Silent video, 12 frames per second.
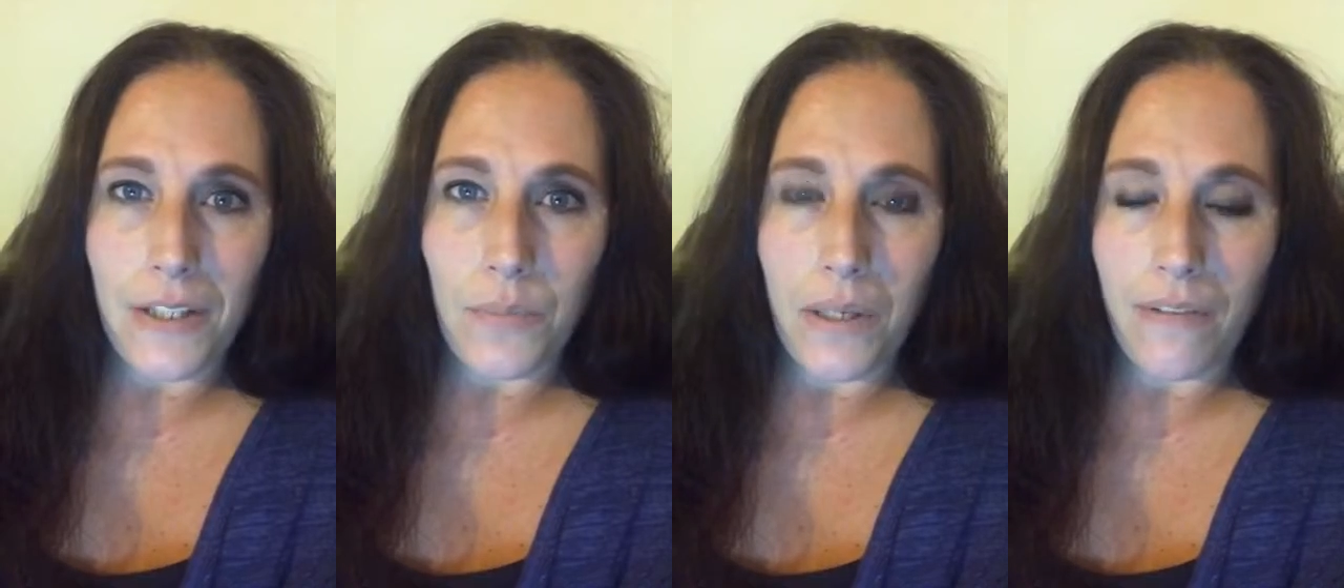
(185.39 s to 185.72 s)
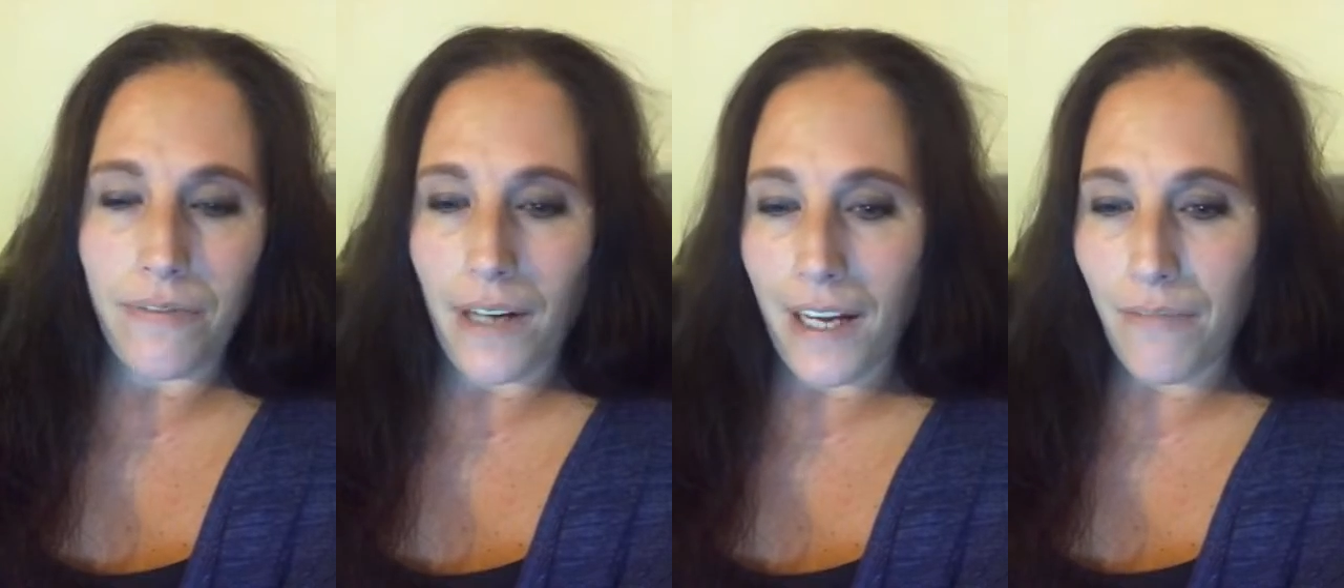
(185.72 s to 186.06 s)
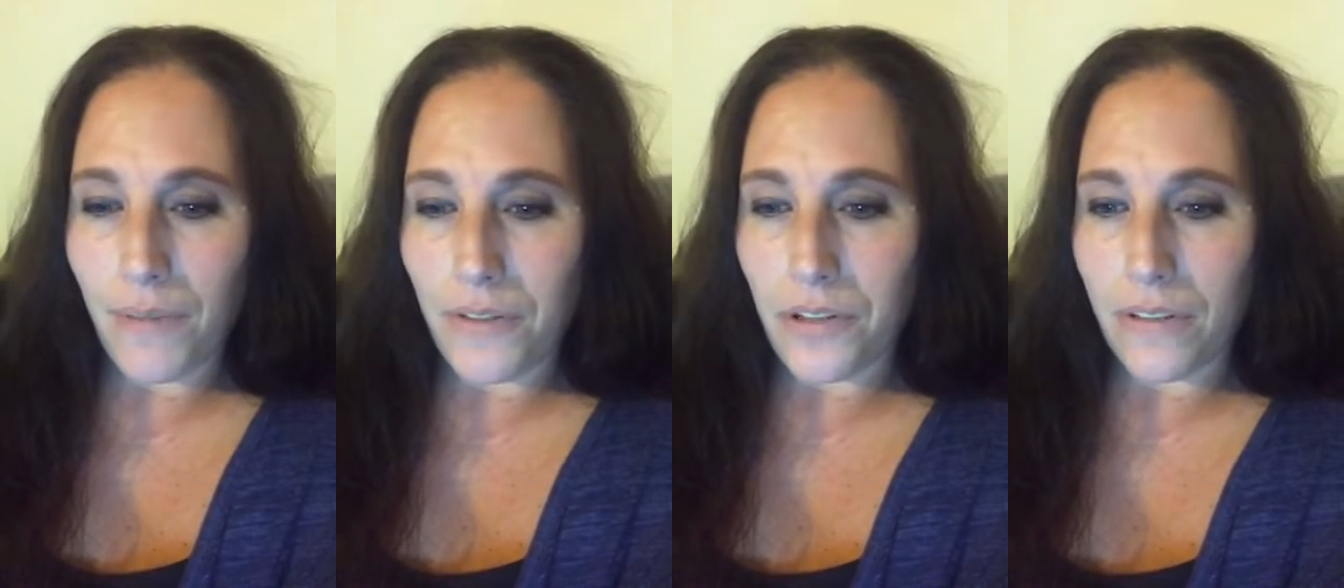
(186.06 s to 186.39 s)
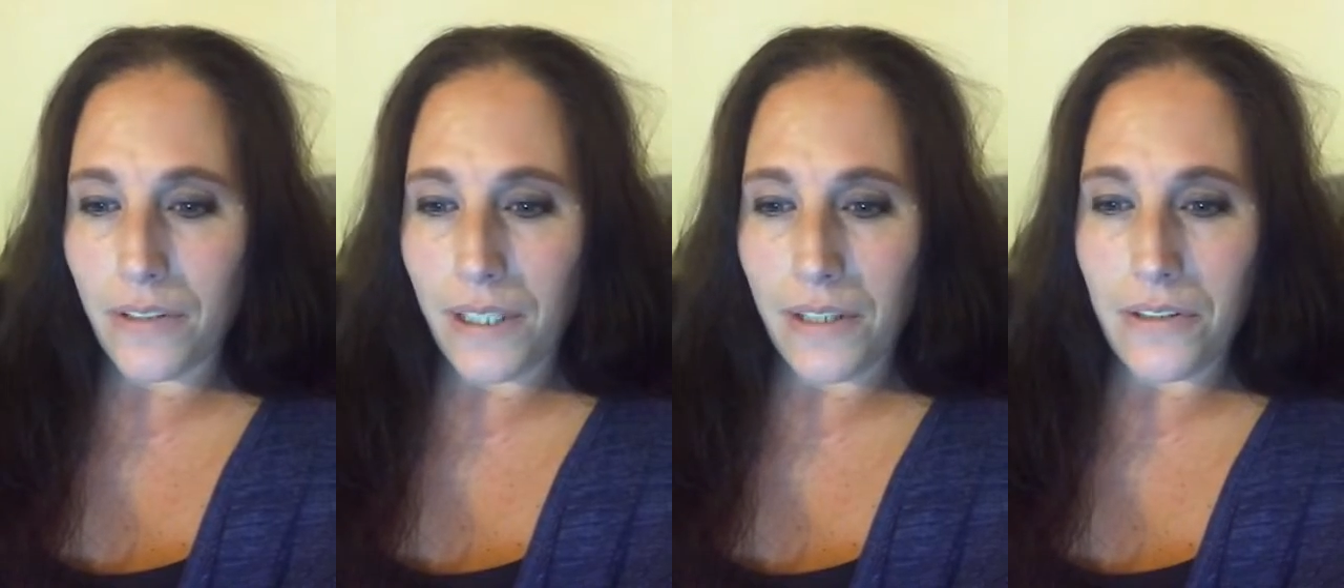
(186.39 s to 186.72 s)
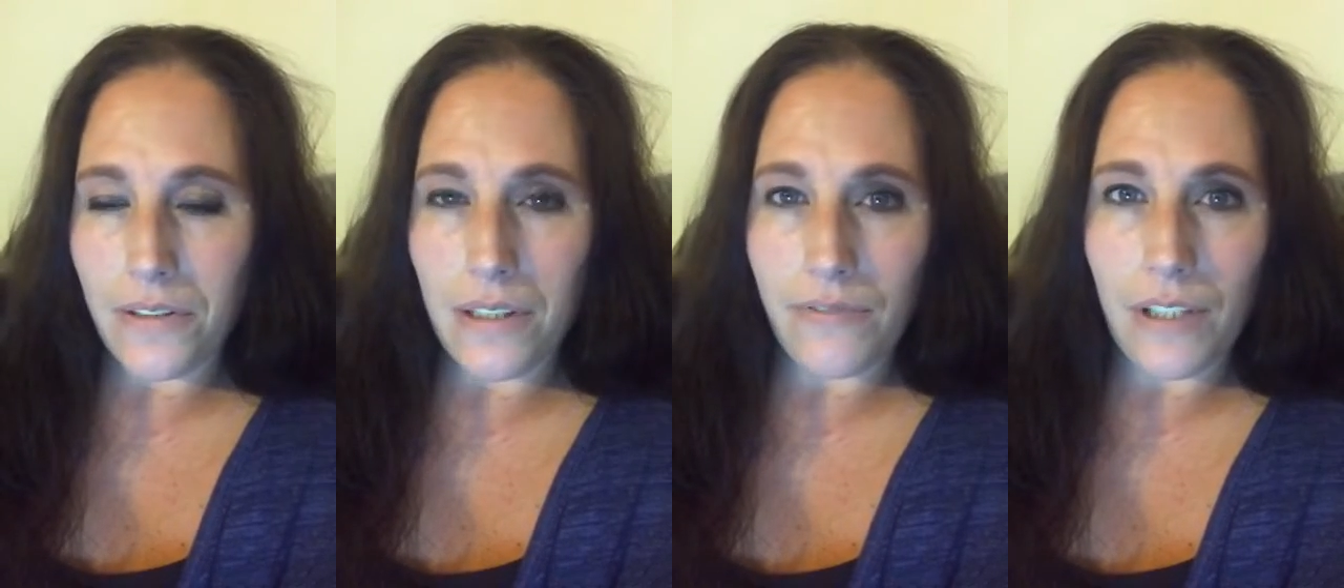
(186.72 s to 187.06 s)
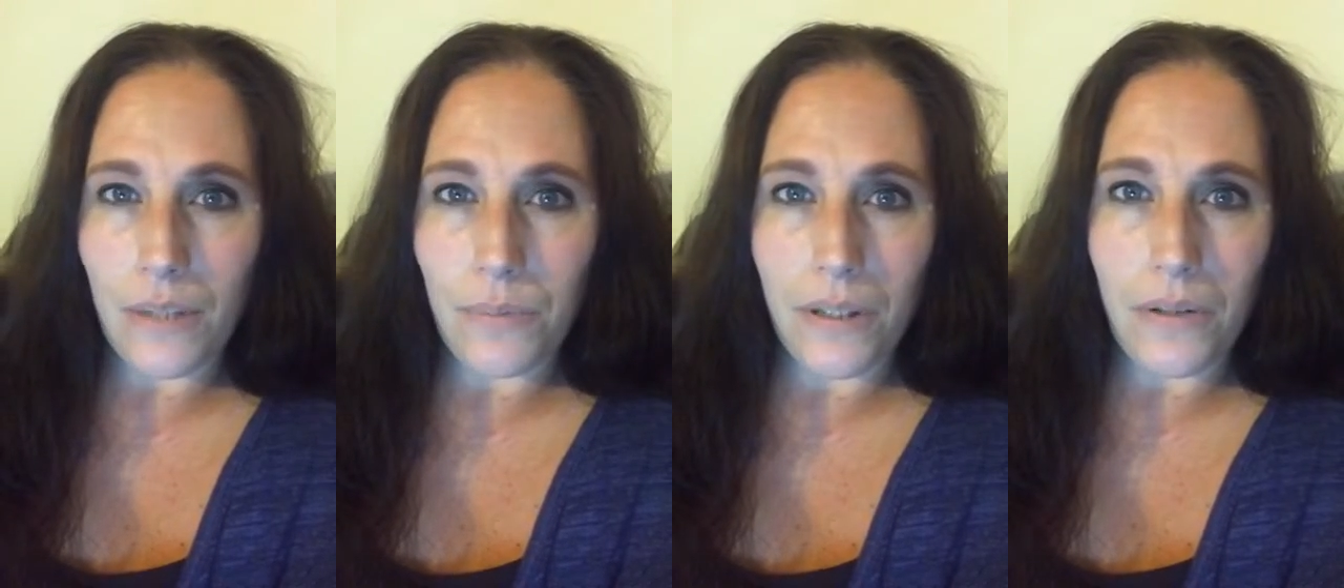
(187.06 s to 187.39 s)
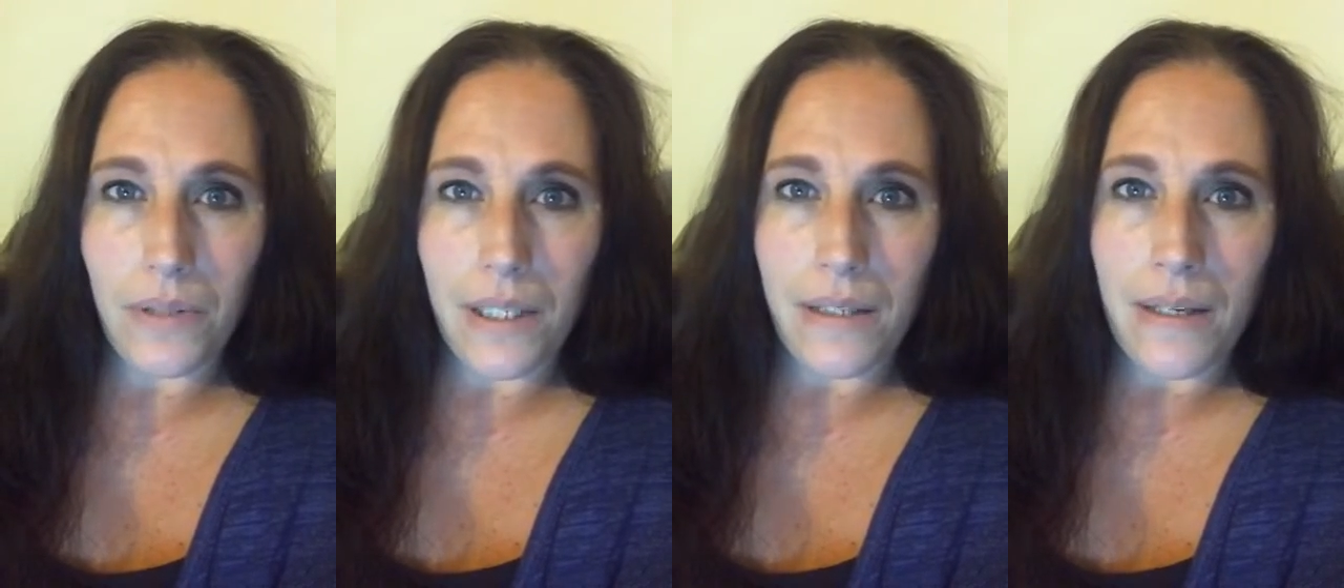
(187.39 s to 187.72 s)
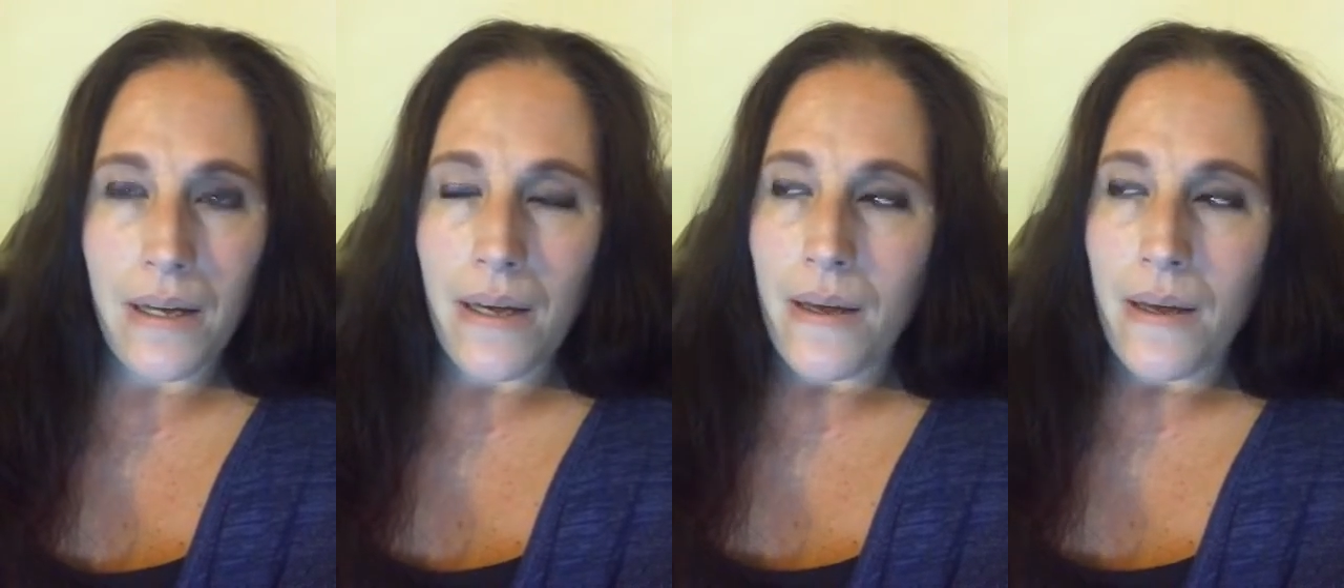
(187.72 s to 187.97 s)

It's been 5 months over here since I've uploaded.